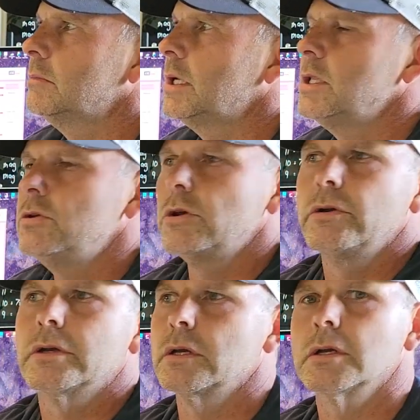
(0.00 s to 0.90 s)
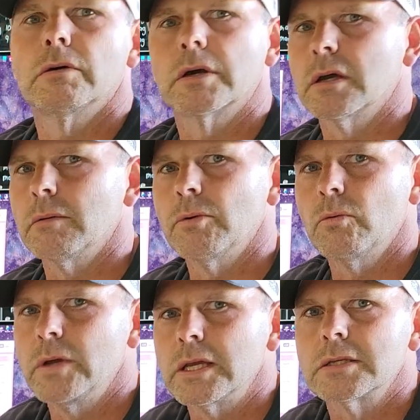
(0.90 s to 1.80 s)
and you know you're going to go a couple
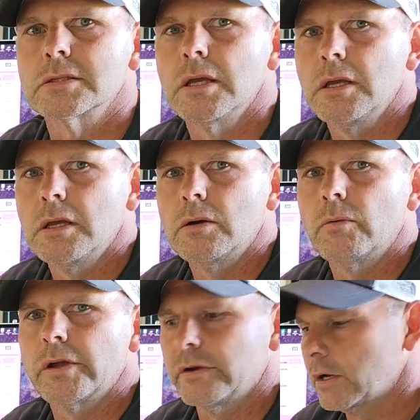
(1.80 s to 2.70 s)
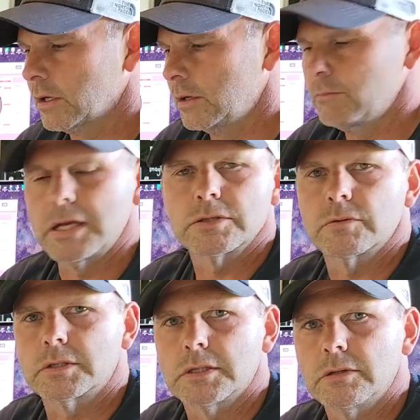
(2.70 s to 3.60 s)
weeks where you're not going to mess
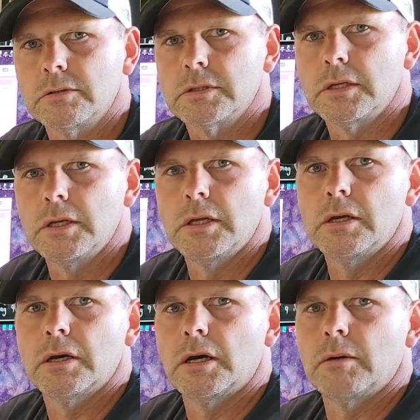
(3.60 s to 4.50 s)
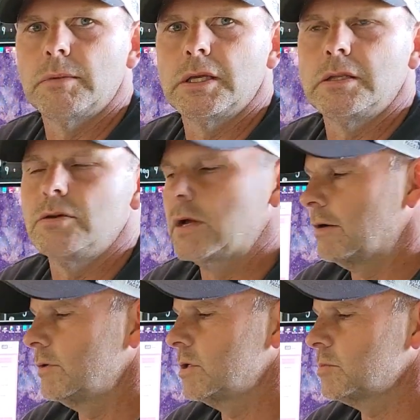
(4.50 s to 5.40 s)
with tilt, and you
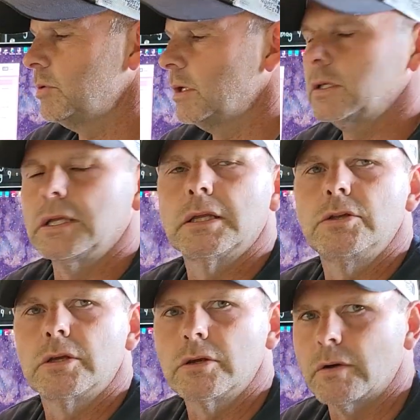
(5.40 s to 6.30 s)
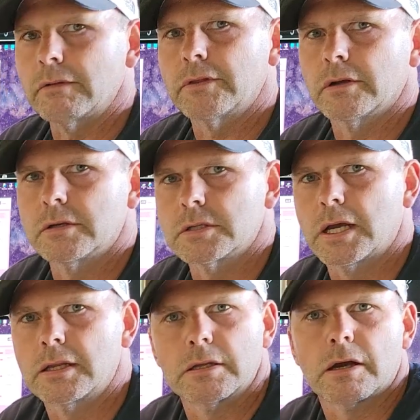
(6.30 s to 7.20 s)
have it just plugged in, you can go out there, and
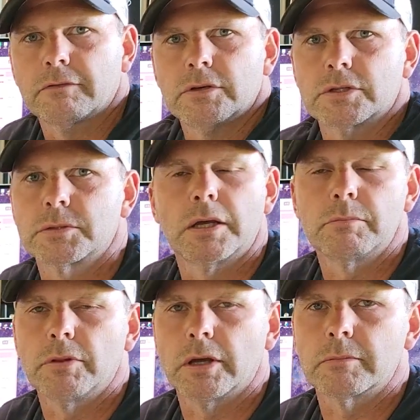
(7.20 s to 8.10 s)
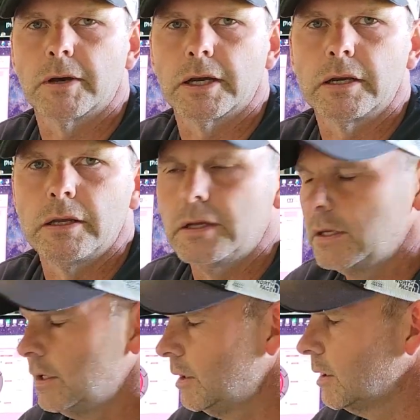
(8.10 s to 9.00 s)
I often just unplug mine
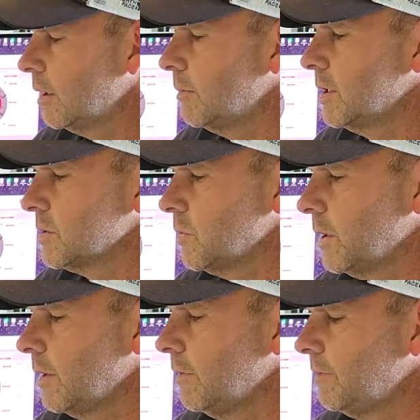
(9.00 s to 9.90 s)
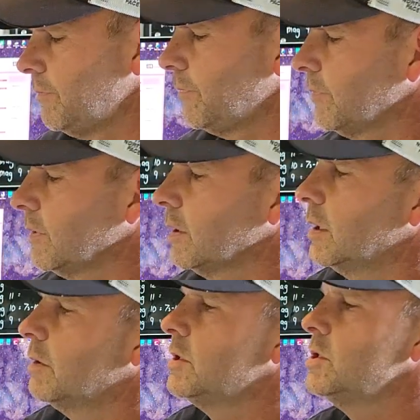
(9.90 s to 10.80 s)
as well.
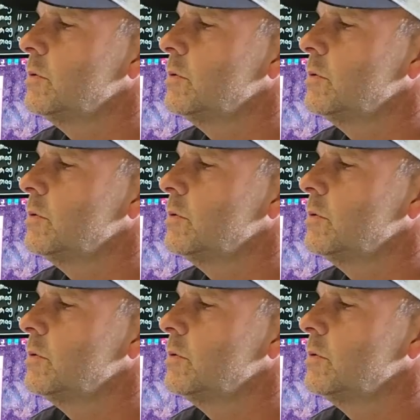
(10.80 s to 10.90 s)
The